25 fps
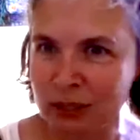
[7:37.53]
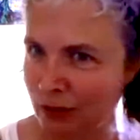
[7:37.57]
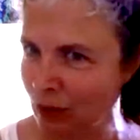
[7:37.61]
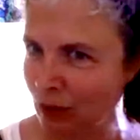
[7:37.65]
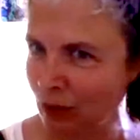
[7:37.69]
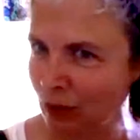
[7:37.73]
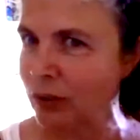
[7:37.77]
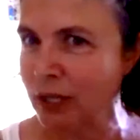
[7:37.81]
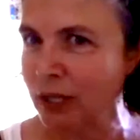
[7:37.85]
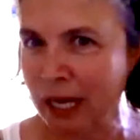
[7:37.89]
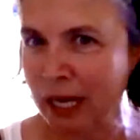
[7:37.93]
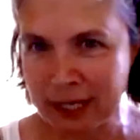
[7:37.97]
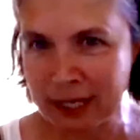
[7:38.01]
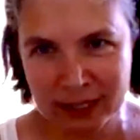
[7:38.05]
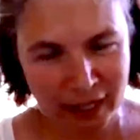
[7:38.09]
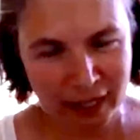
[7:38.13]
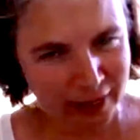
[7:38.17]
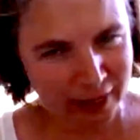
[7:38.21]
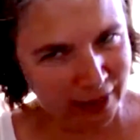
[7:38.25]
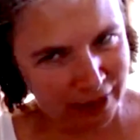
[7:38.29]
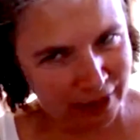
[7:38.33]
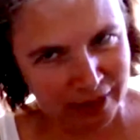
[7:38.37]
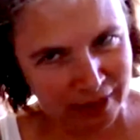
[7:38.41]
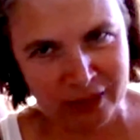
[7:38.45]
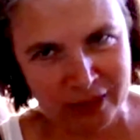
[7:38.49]
and
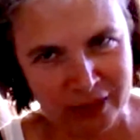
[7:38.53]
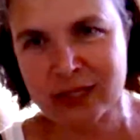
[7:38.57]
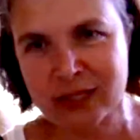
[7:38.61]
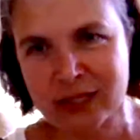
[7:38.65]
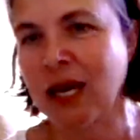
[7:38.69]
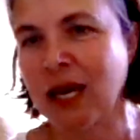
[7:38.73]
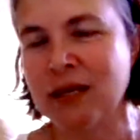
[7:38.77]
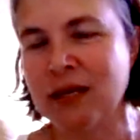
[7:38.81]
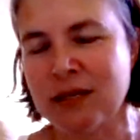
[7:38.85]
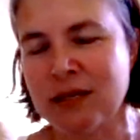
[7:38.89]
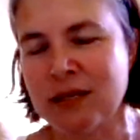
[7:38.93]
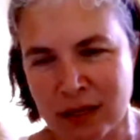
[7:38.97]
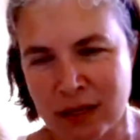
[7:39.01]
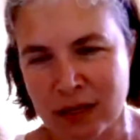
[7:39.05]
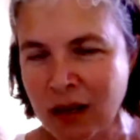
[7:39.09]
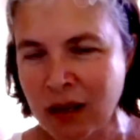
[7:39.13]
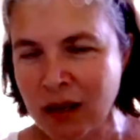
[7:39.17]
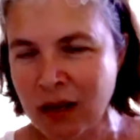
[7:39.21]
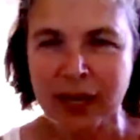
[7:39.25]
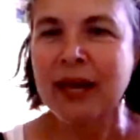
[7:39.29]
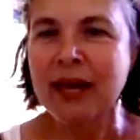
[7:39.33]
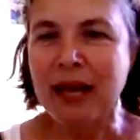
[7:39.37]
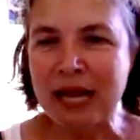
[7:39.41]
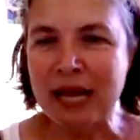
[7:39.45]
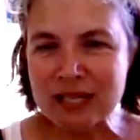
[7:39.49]
then in this case,
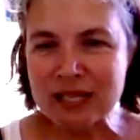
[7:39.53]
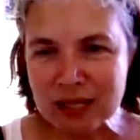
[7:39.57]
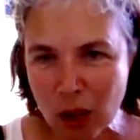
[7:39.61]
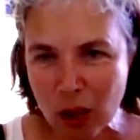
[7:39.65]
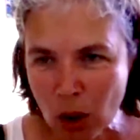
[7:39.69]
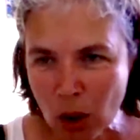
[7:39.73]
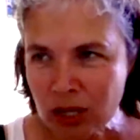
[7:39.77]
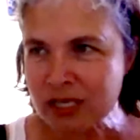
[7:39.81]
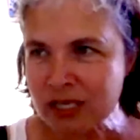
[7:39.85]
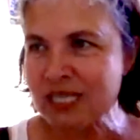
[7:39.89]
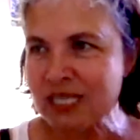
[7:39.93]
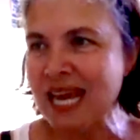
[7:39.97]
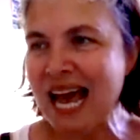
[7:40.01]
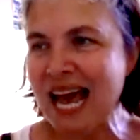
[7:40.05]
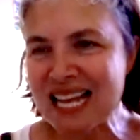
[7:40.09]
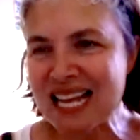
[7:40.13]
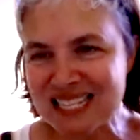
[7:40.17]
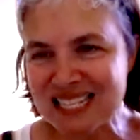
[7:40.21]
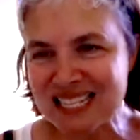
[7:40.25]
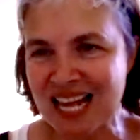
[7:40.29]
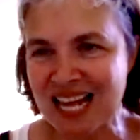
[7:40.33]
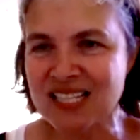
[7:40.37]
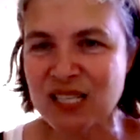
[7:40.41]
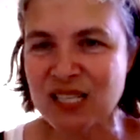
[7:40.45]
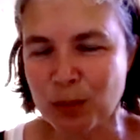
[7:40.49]
as long as he
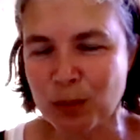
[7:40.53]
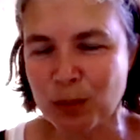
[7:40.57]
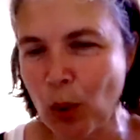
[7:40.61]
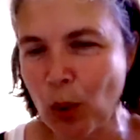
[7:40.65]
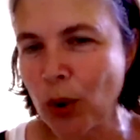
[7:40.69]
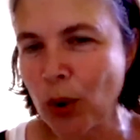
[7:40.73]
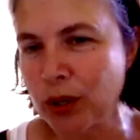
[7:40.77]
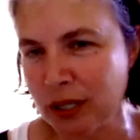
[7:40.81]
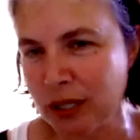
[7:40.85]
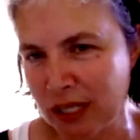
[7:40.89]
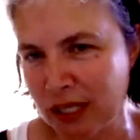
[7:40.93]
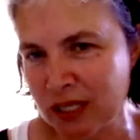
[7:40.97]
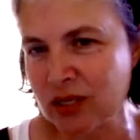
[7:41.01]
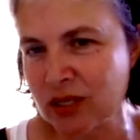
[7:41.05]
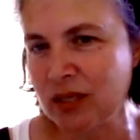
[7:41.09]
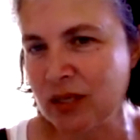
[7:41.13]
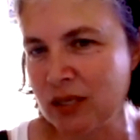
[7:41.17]
has that support,